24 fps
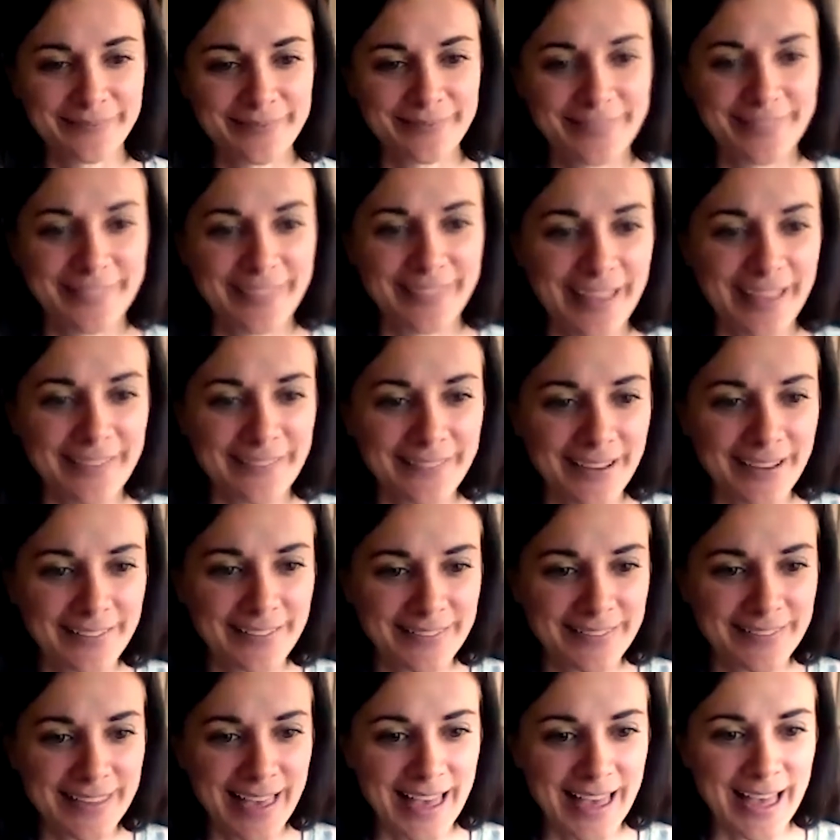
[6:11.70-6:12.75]
I've got
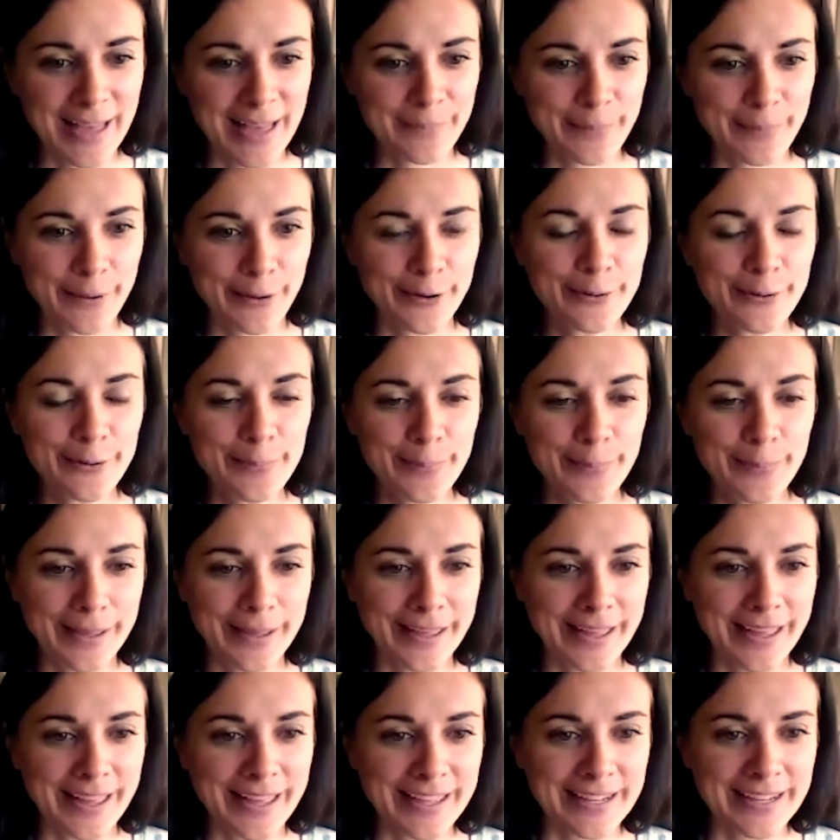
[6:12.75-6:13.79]
the app
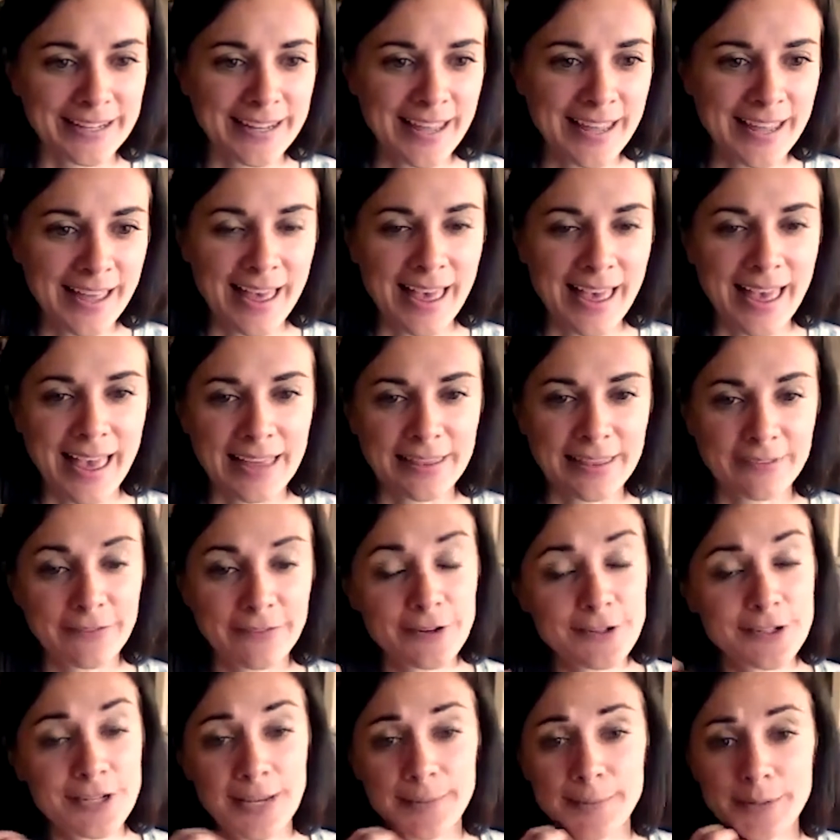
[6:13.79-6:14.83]
open. And the
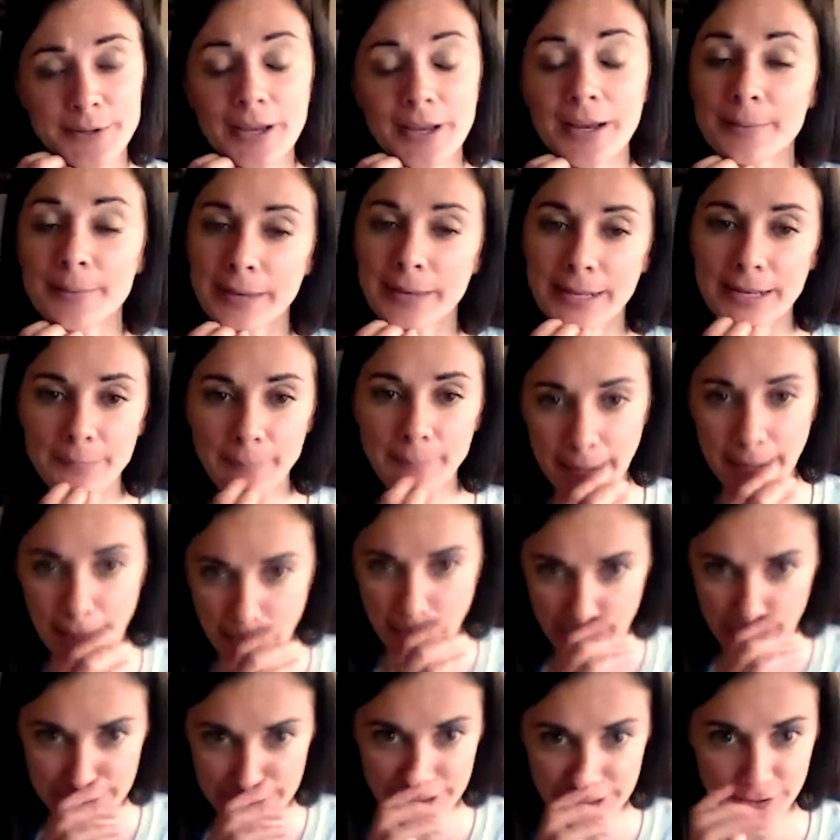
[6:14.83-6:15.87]
first time you come in, it might
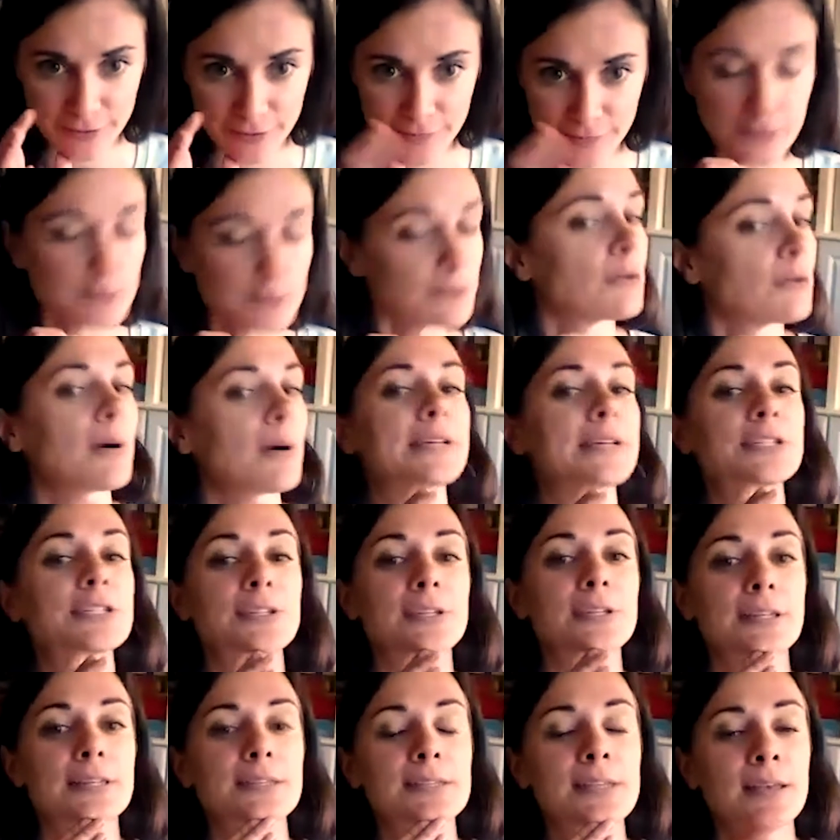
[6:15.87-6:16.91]
ask you a few
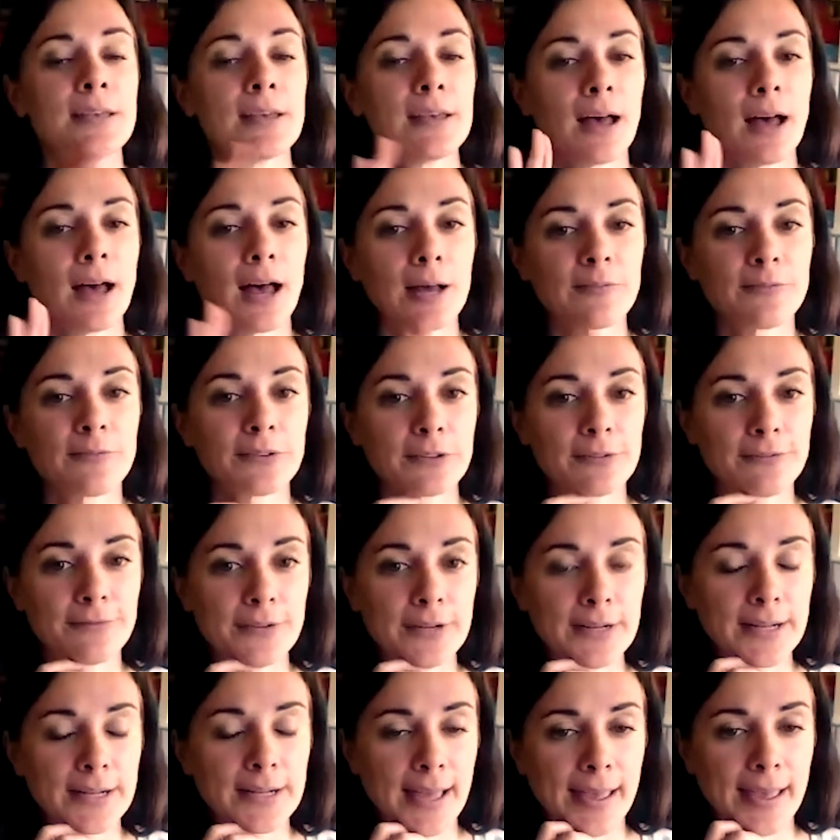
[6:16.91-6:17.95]
questions. Feel free
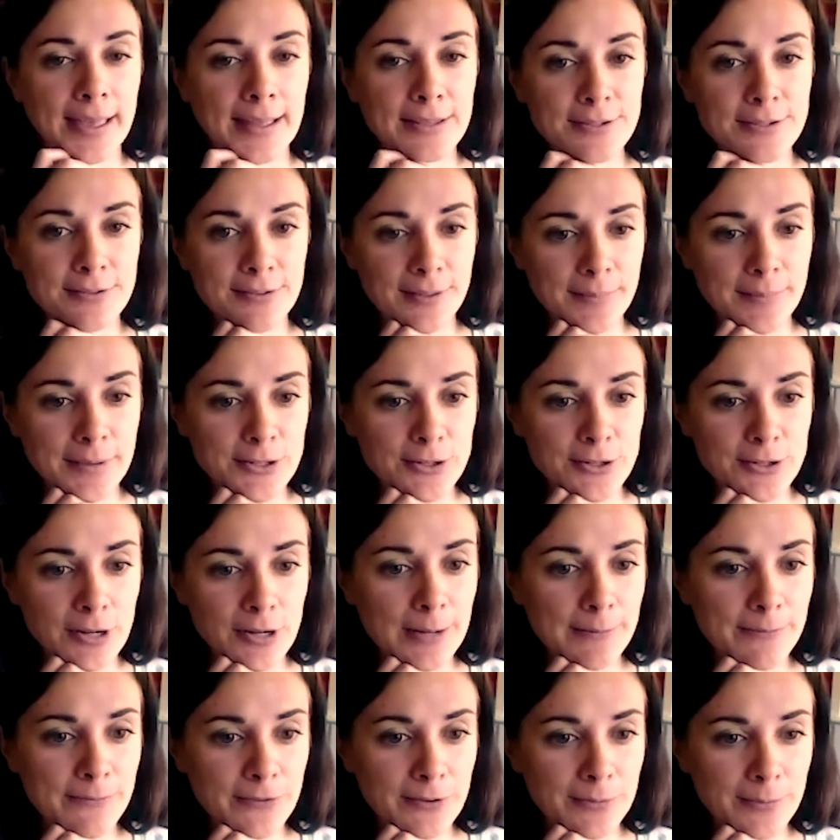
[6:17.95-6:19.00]
to answer them as you're
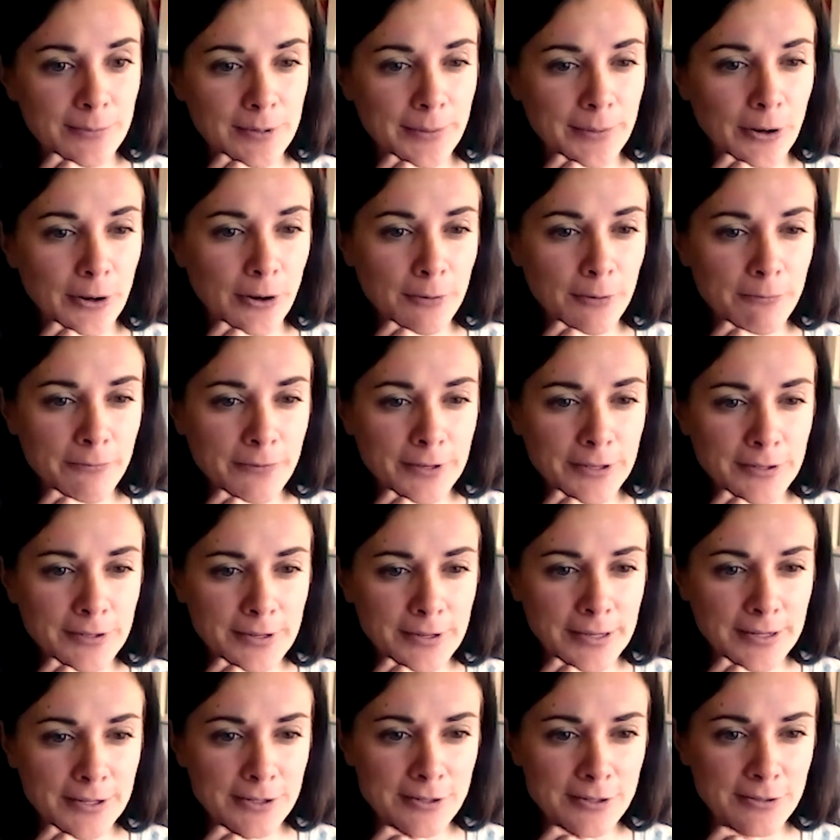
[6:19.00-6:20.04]
comfortable, but hopefully you'll
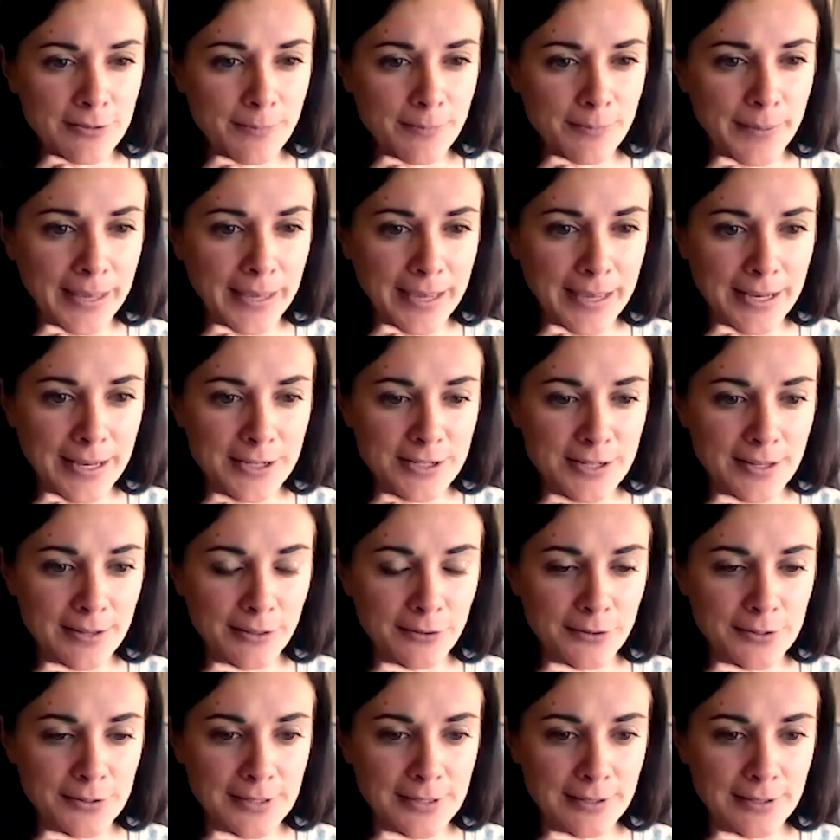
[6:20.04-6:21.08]
get to a page that
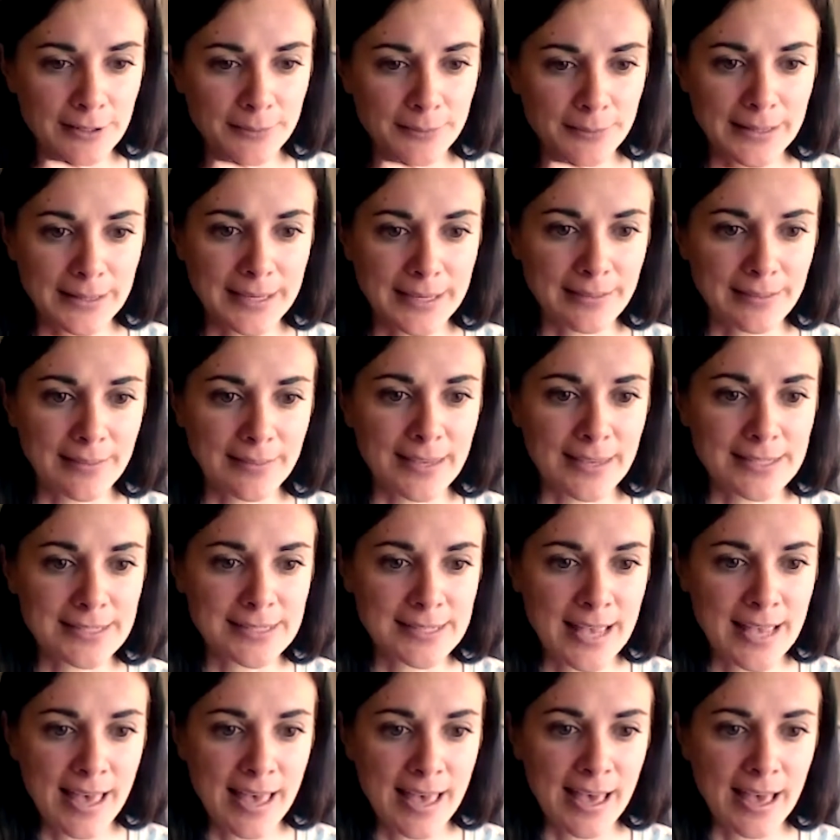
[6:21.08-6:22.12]
looks a little bit like this.
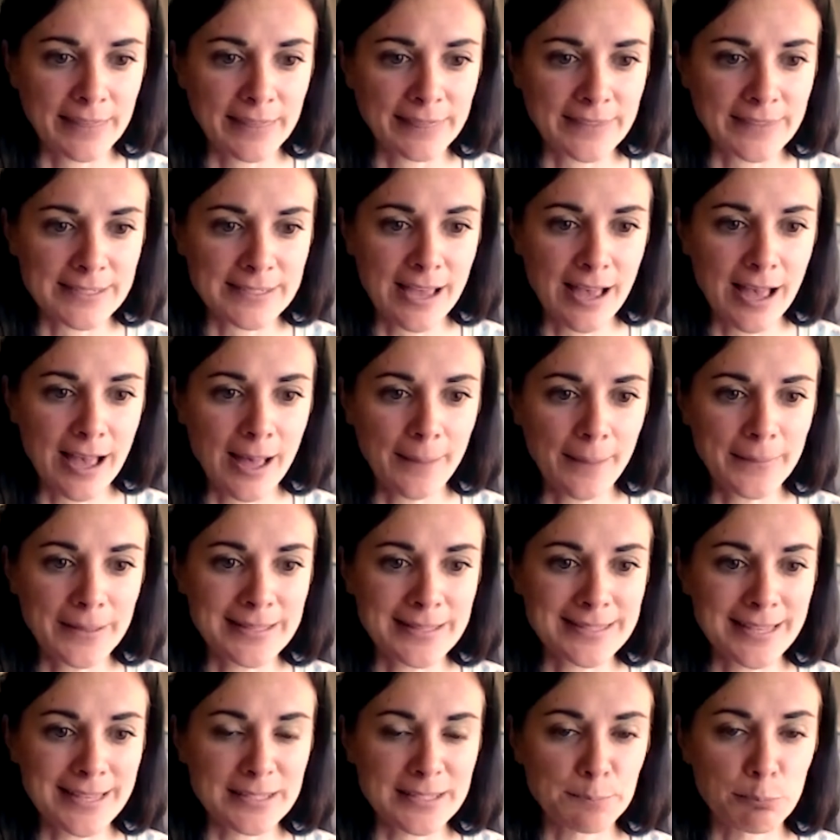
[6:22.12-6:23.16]
At the top, it
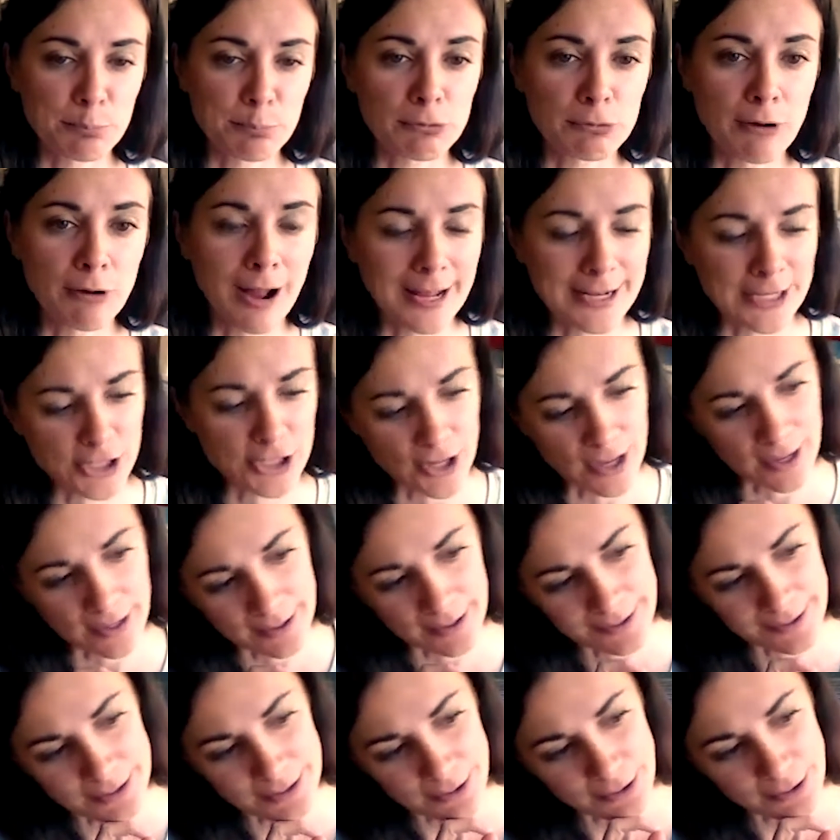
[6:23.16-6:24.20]
says
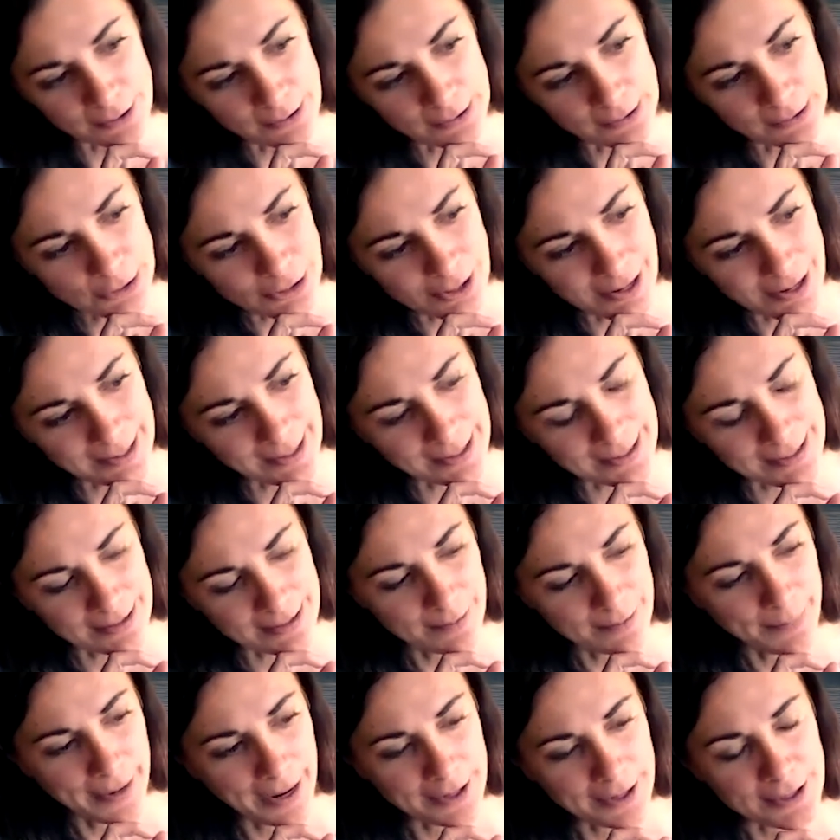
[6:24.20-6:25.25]
projects. So you're trying to get to the
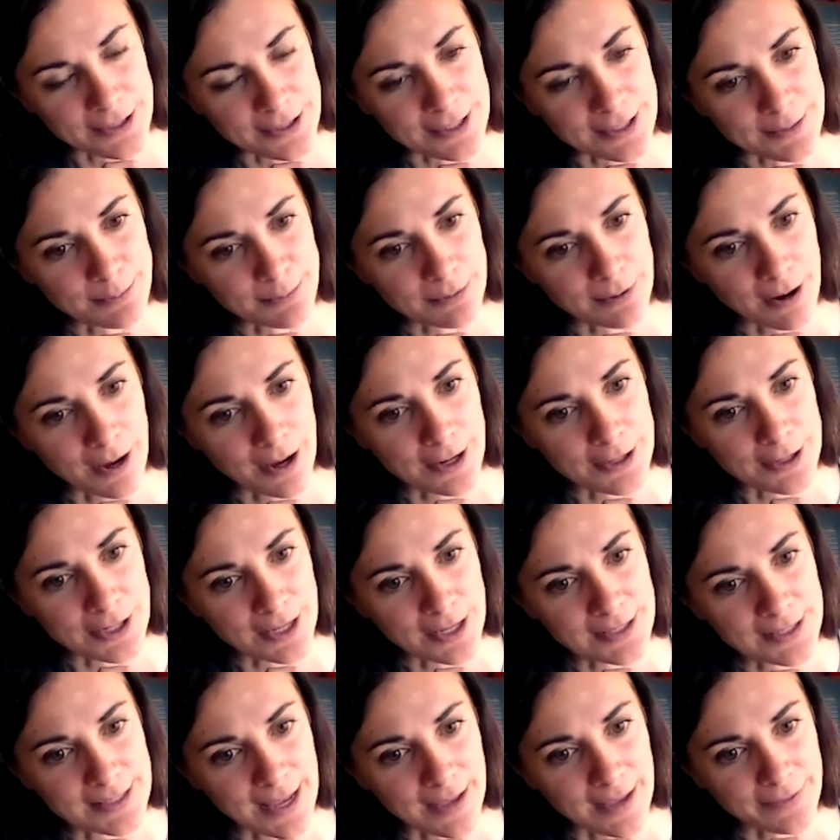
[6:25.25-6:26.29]
page that says
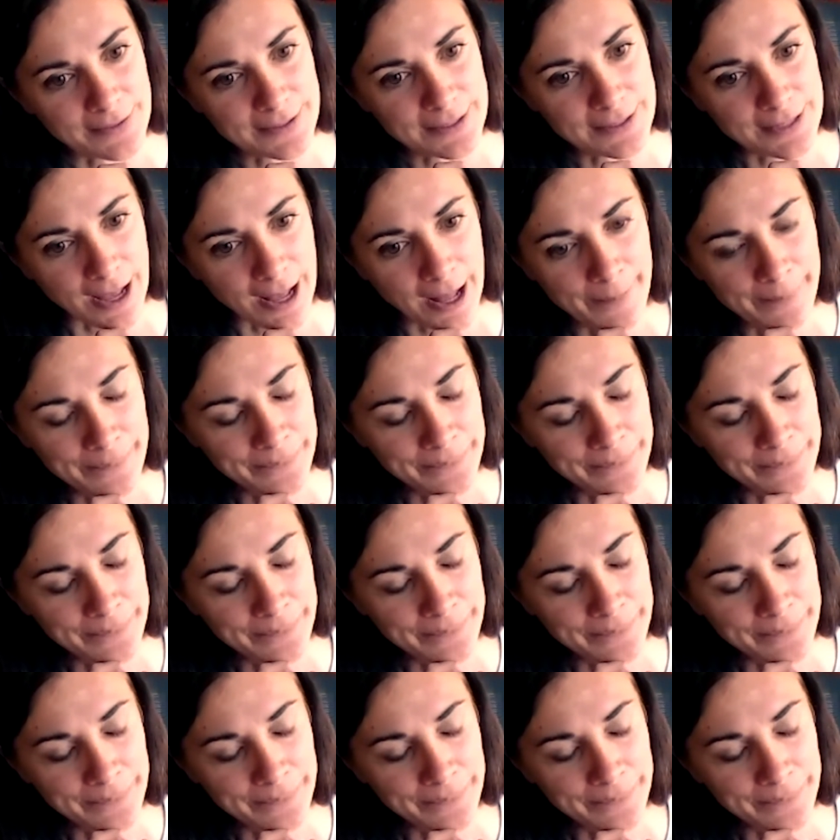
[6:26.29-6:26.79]
projects at the top.